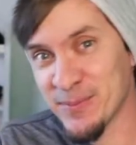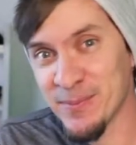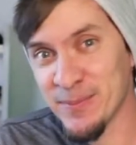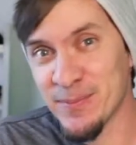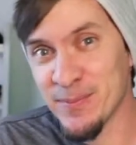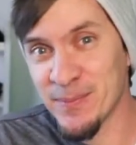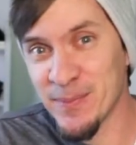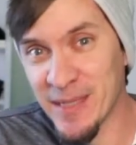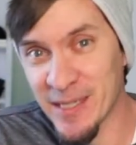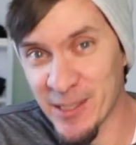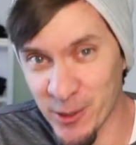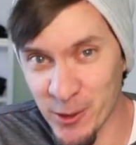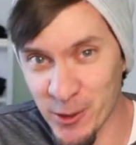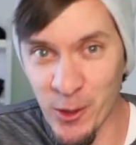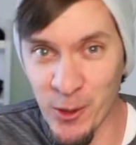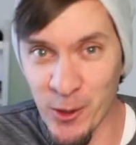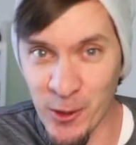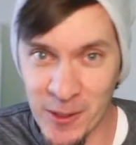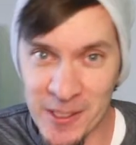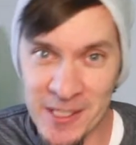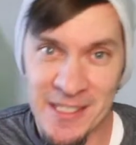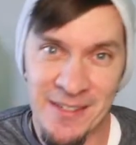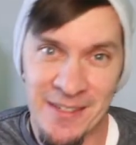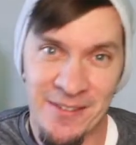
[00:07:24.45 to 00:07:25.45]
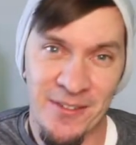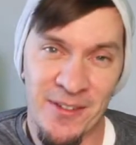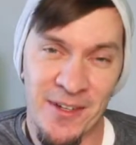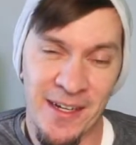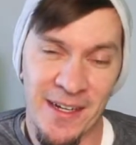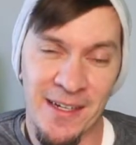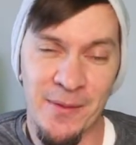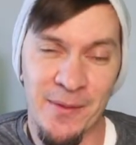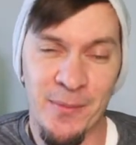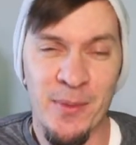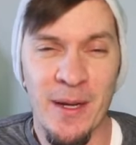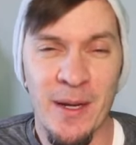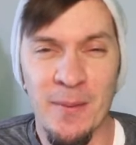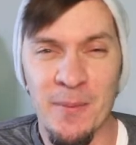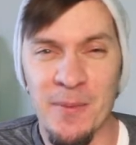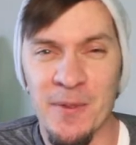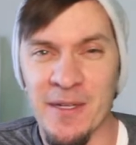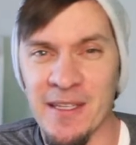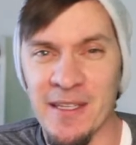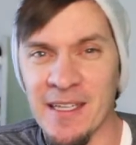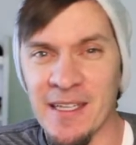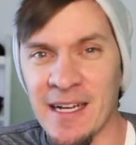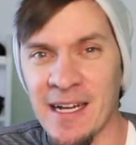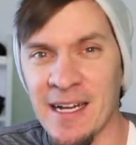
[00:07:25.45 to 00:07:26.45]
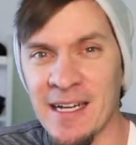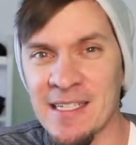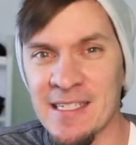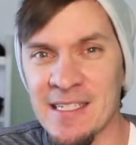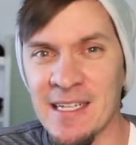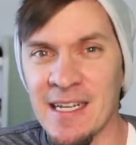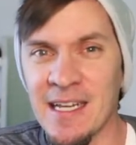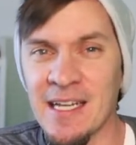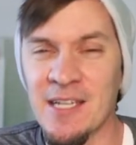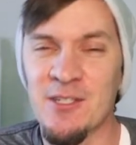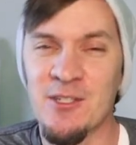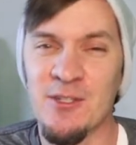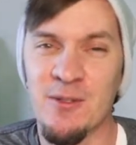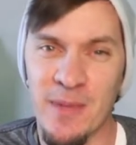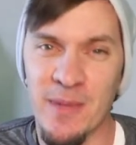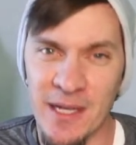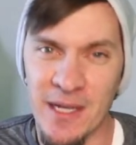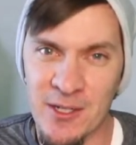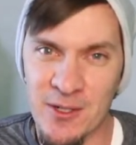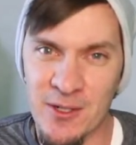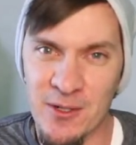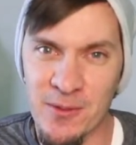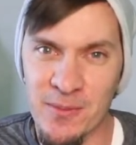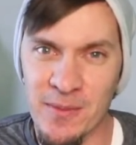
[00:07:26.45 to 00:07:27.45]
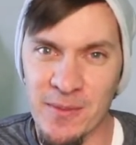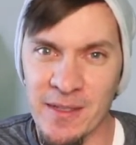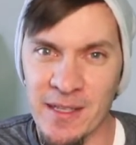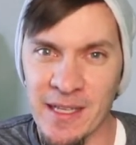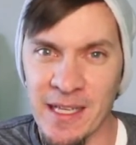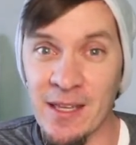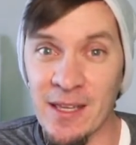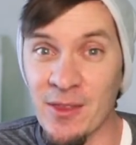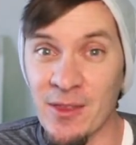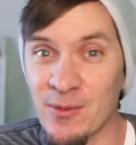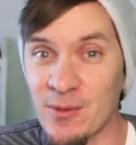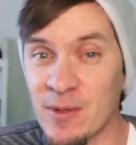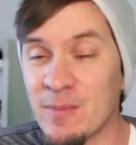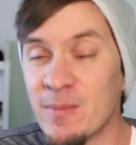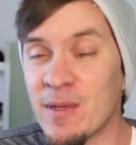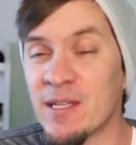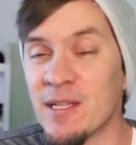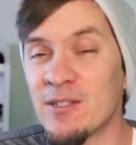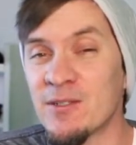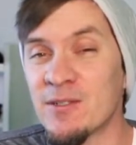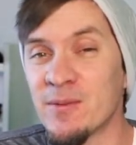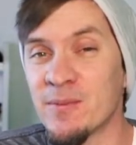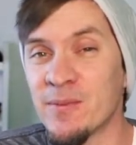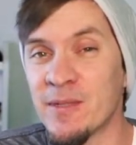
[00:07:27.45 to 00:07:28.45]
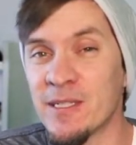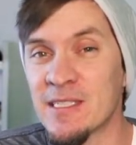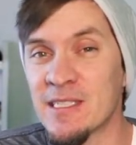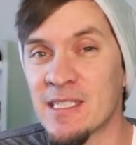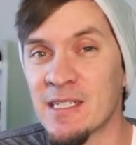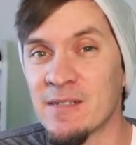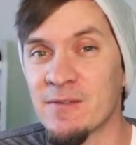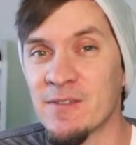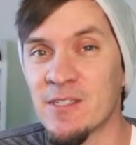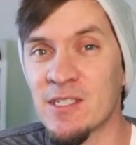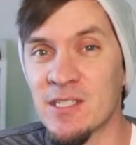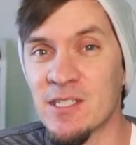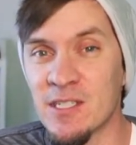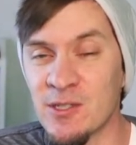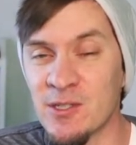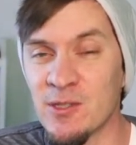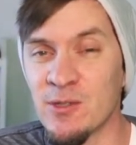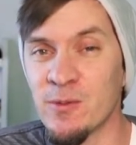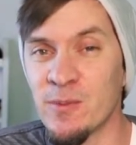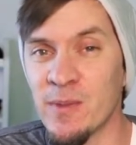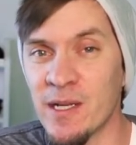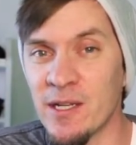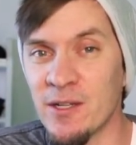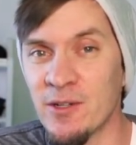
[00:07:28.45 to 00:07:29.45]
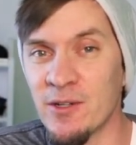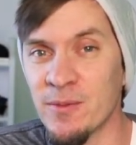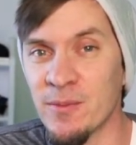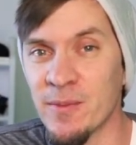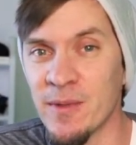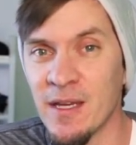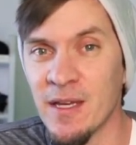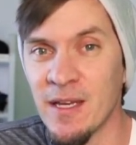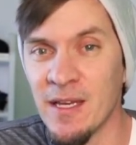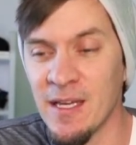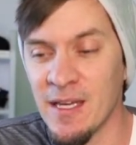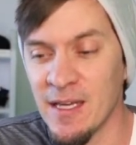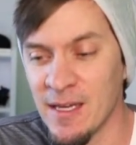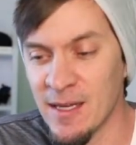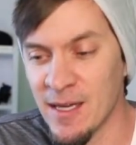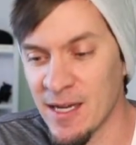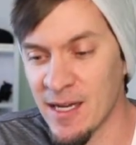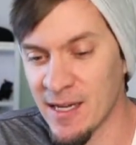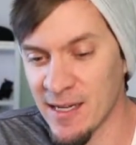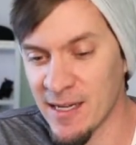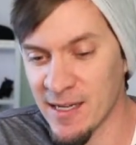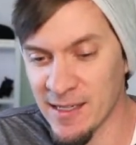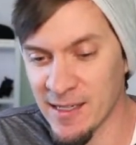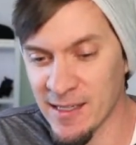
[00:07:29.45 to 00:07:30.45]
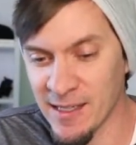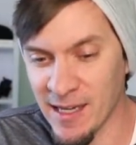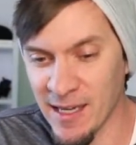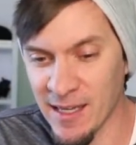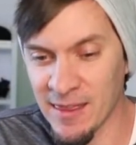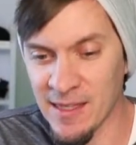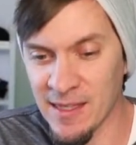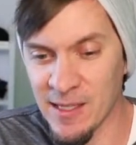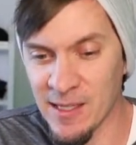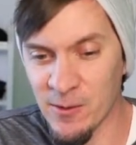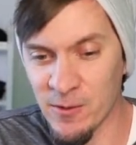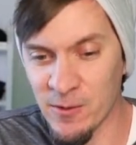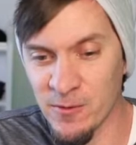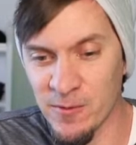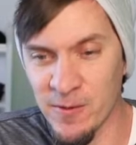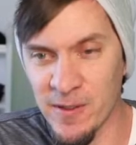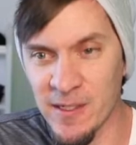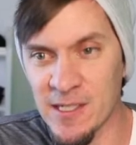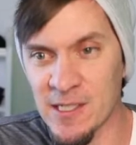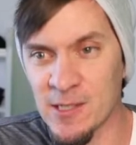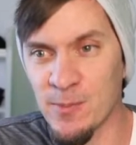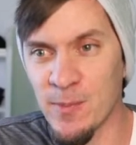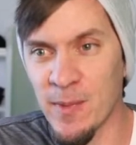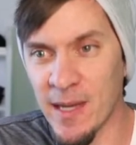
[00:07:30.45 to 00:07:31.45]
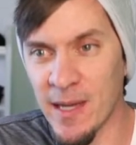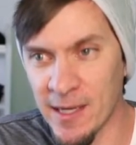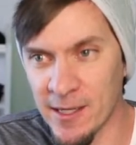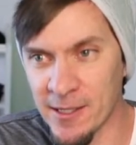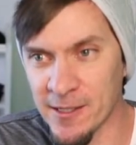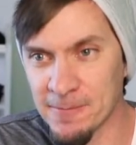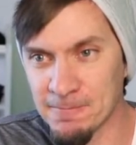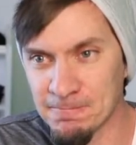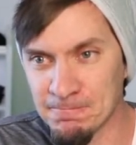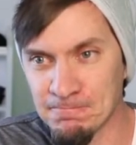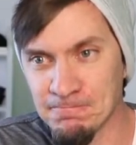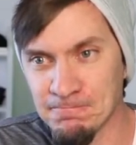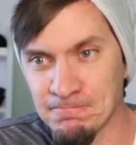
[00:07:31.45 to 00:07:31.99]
bigger goal is to find a property that has an extra bedroom, like a 3 bedroom instead of just a 2 bedroom. I think it would fit us better.